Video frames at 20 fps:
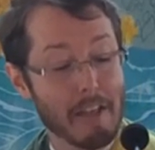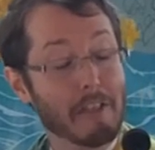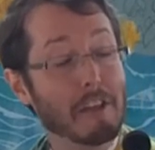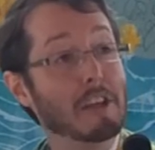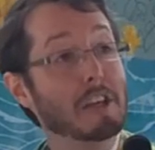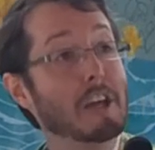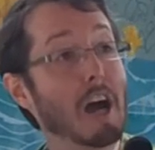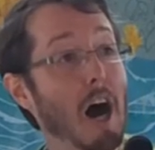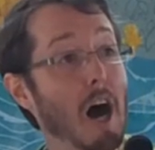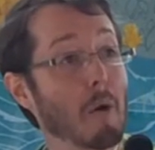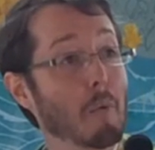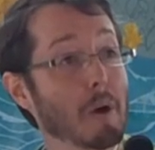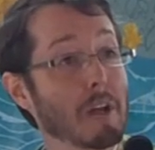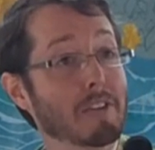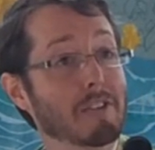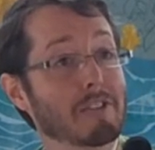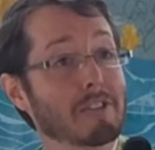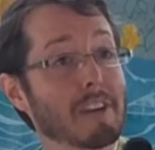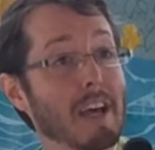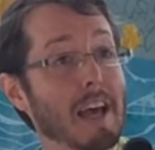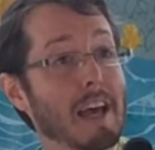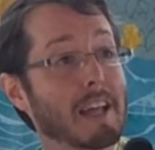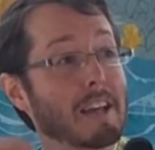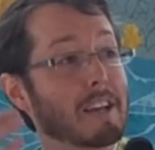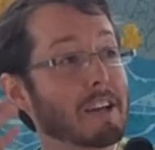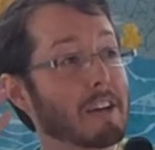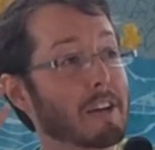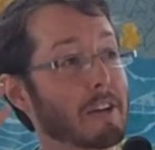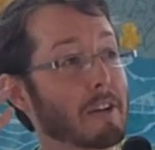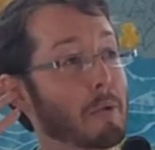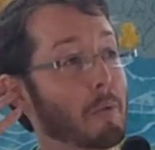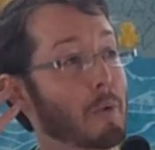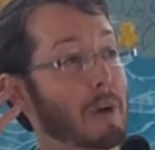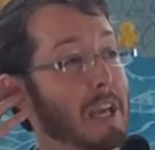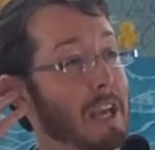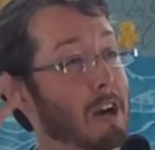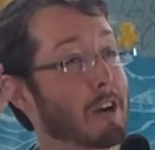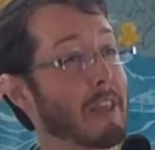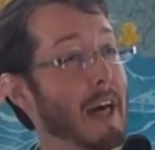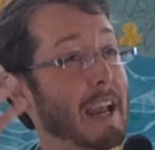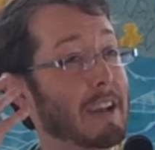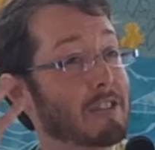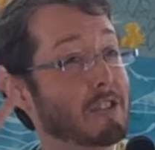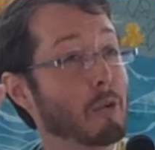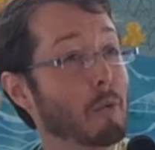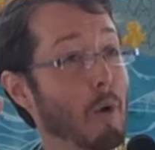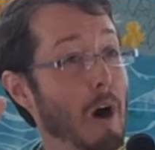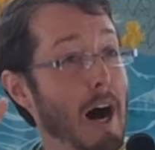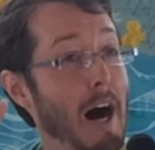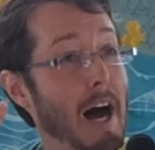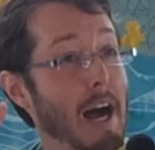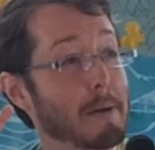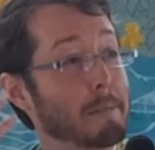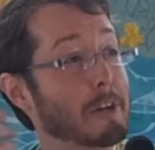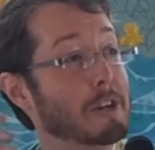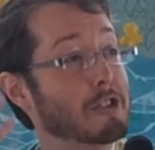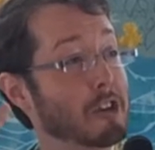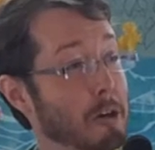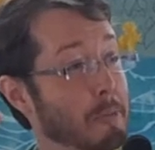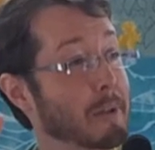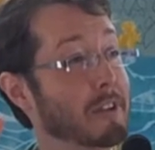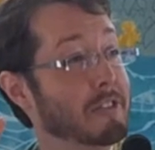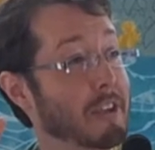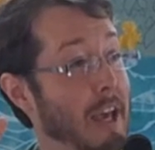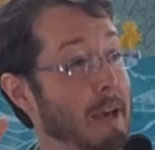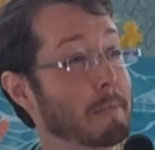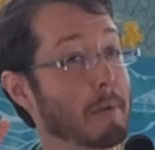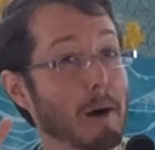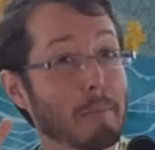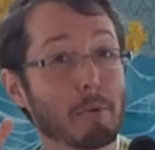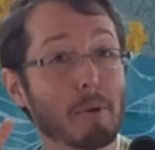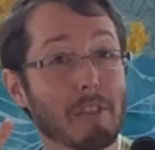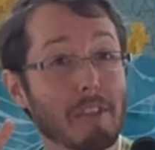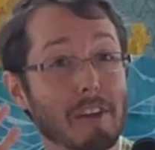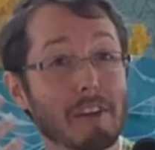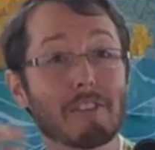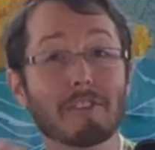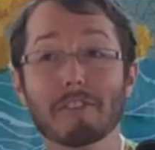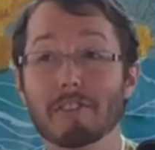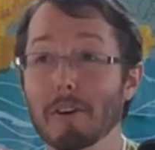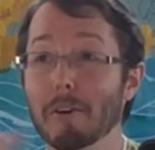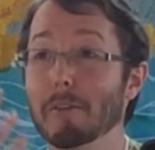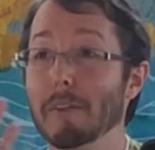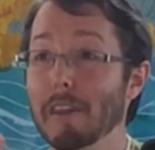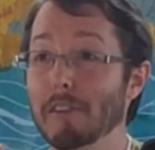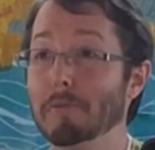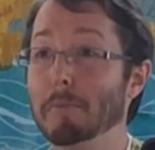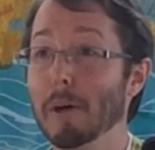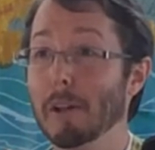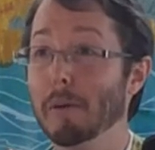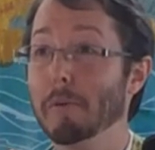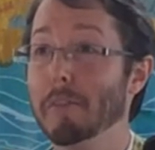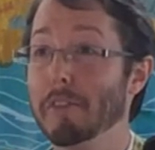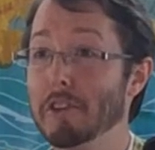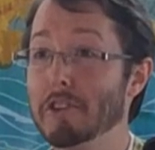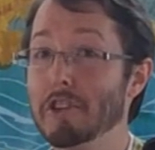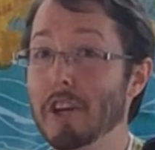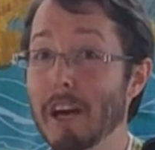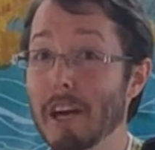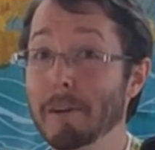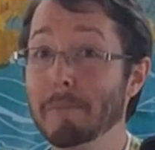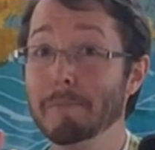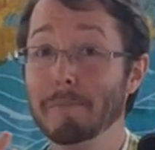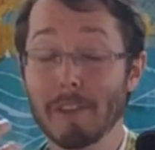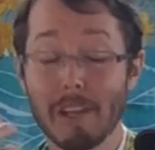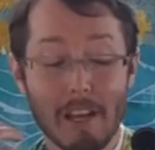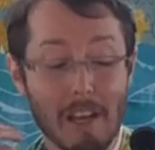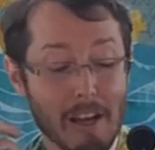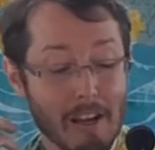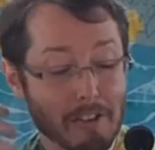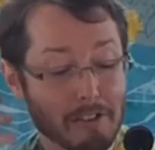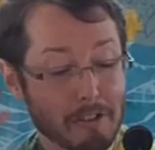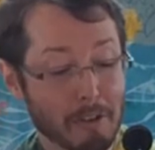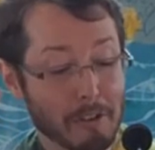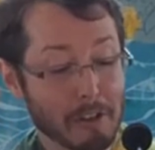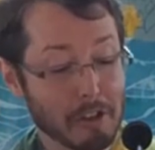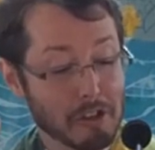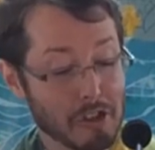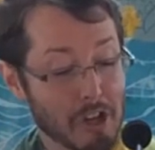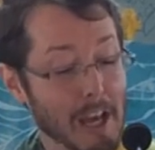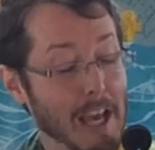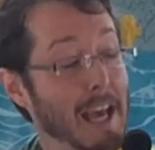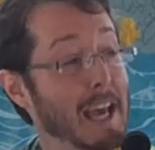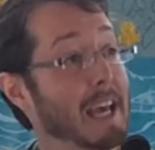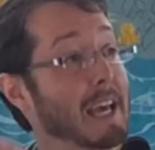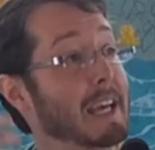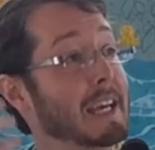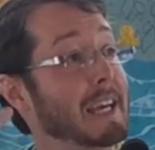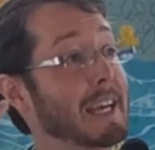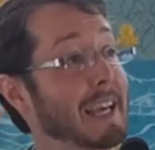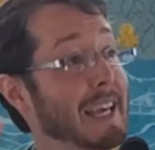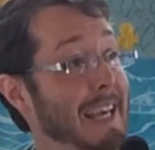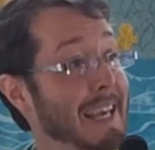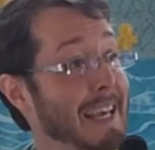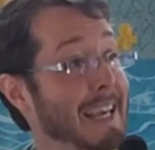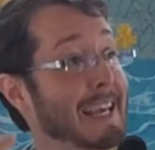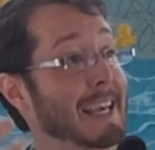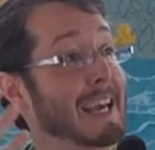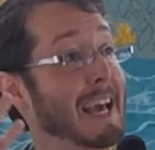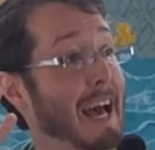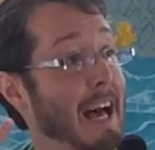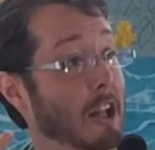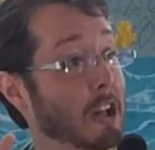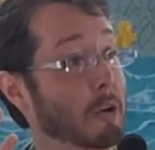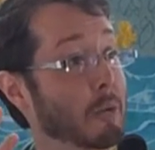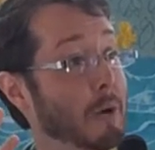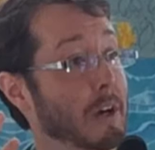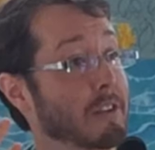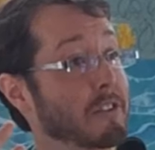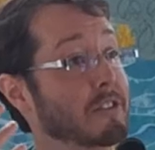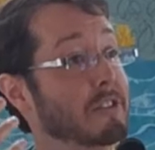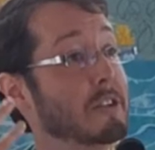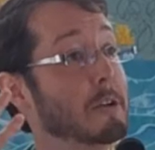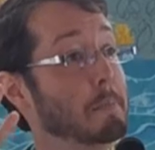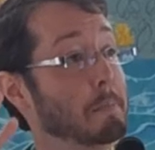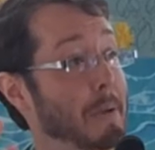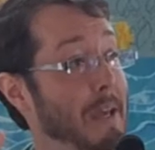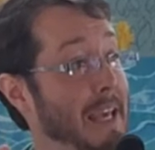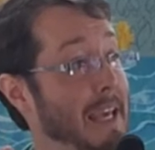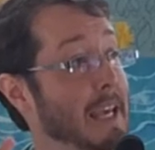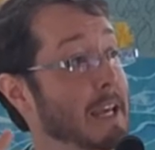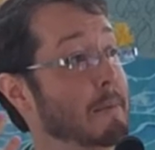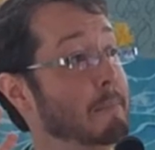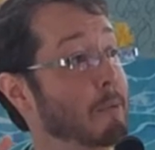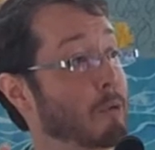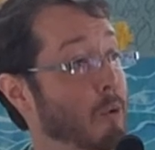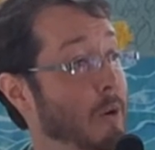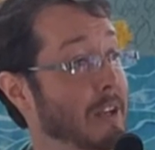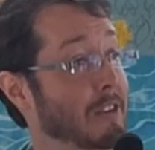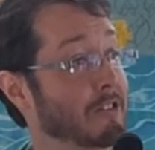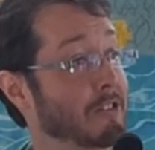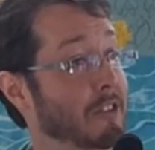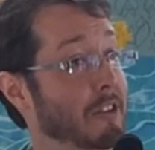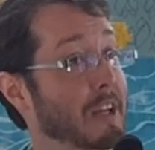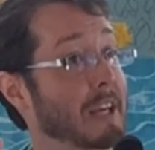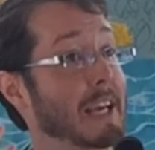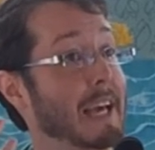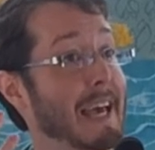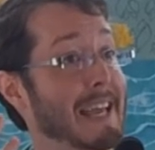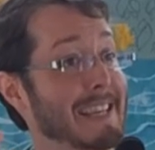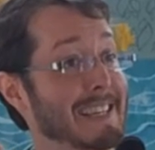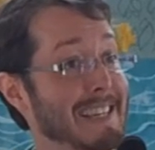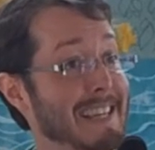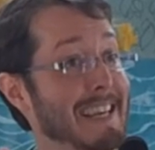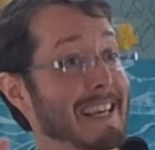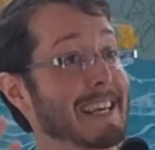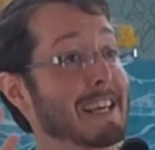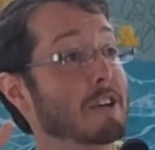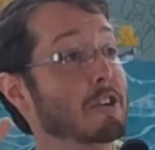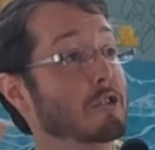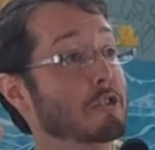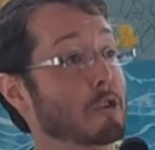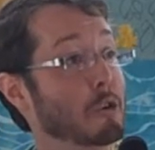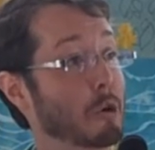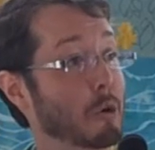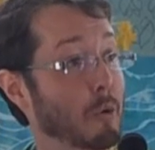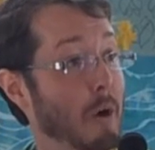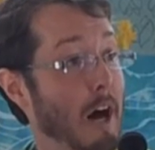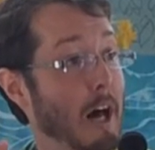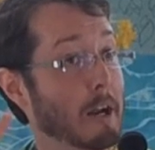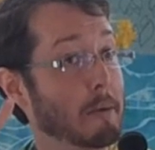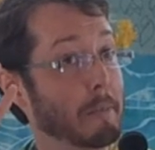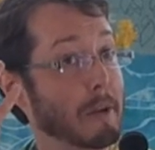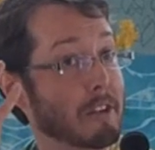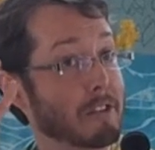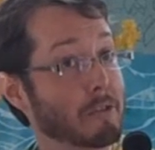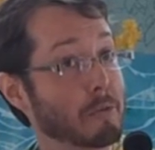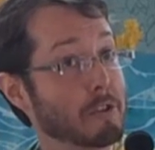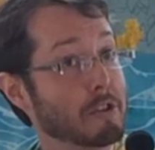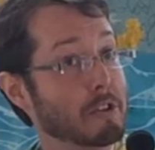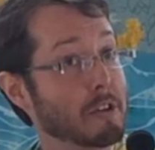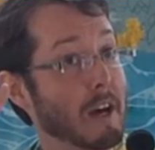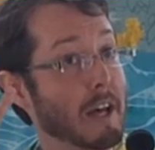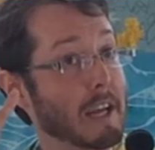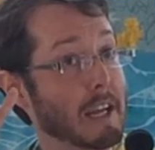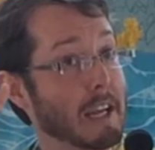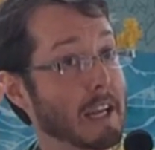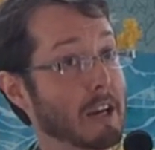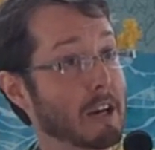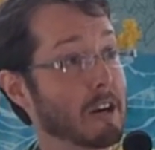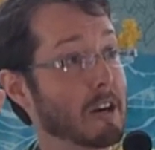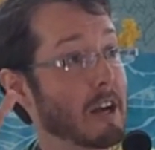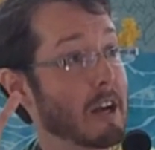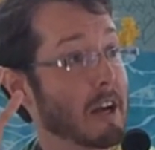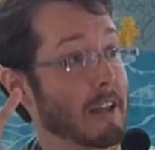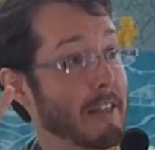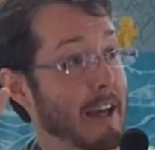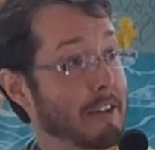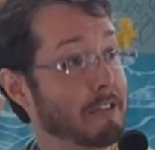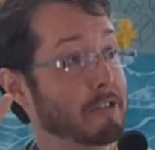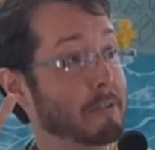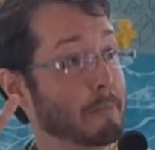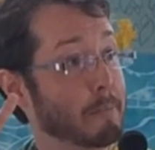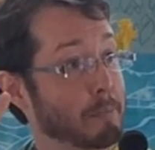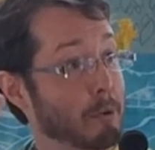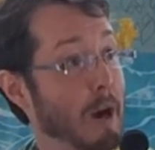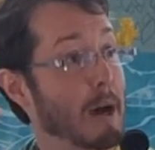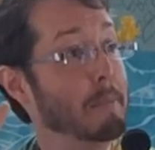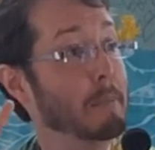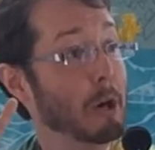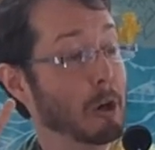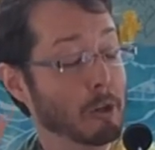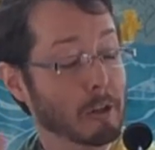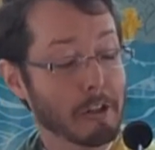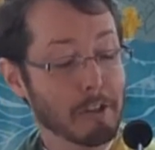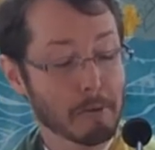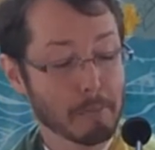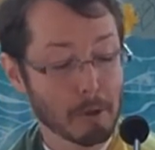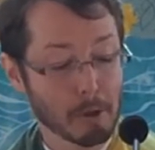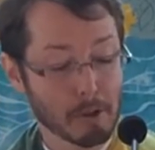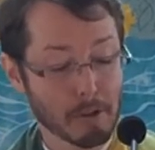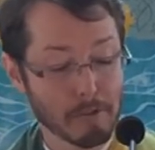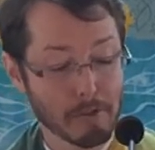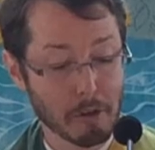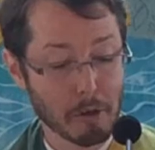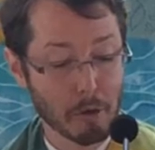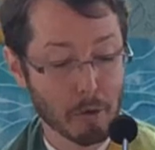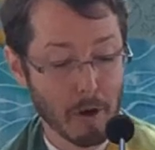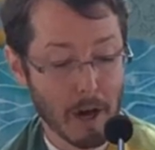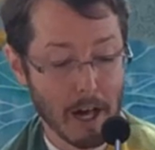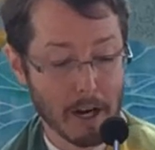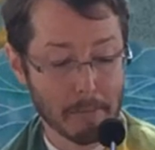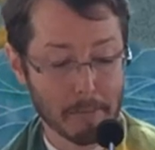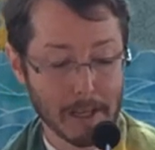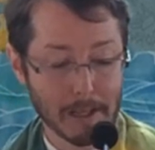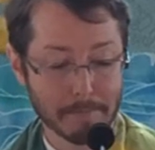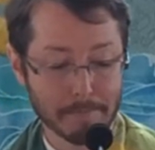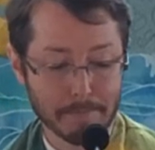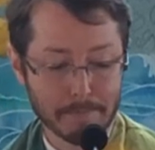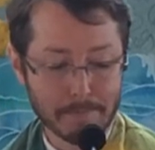The Yahwist, and we hear that as a Y, but Germans came up with it, so they spell it with a J. So the J, E, Elohist, P, Priestly, and D, Deuteronomist, which you kind of hear. That's primarily the book of Deuteronomy.